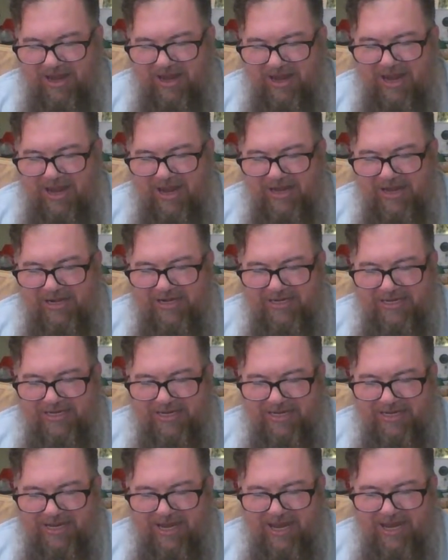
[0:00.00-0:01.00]
of
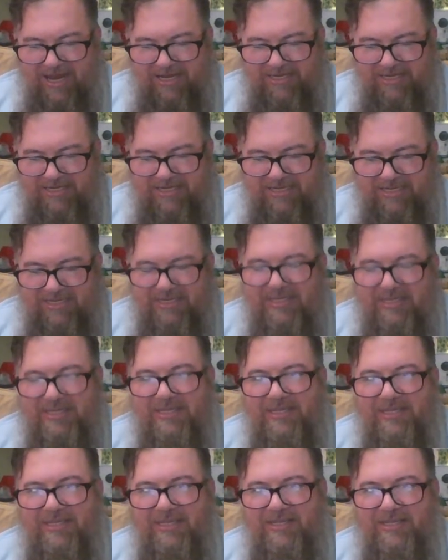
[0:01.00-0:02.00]
connect
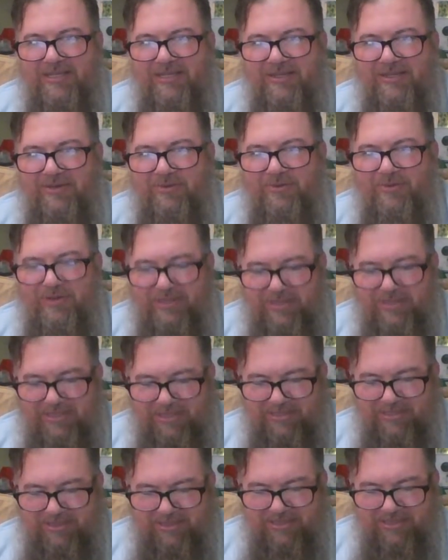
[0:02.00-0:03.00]
with
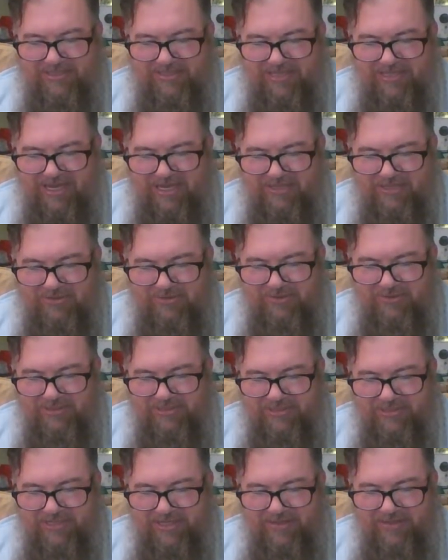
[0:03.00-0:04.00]
the schedule and
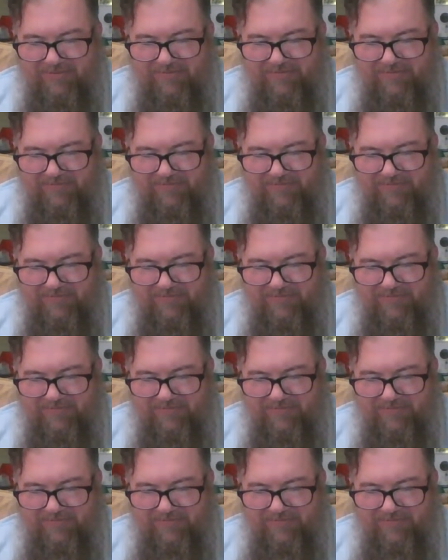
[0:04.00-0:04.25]
stuff.